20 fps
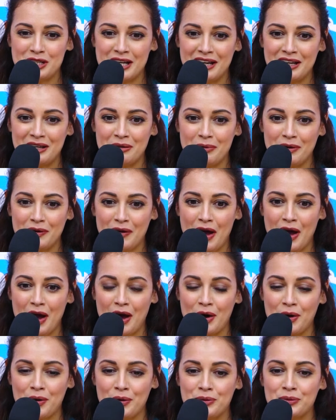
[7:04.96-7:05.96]
shared about
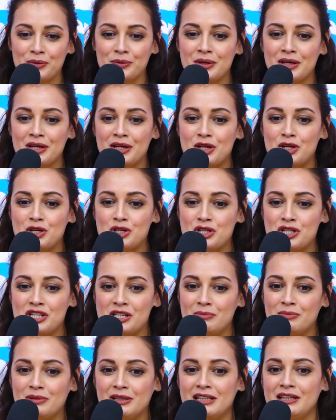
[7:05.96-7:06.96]
how
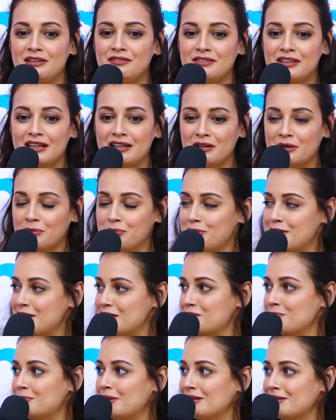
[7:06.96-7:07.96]
she believed that her
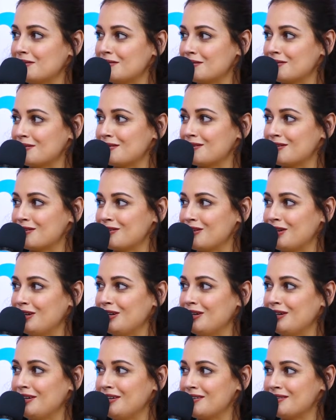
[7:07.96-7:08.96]
breast milk
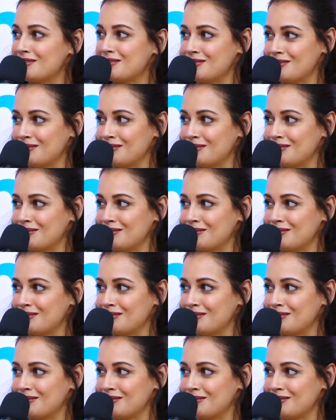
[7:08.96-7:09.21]
really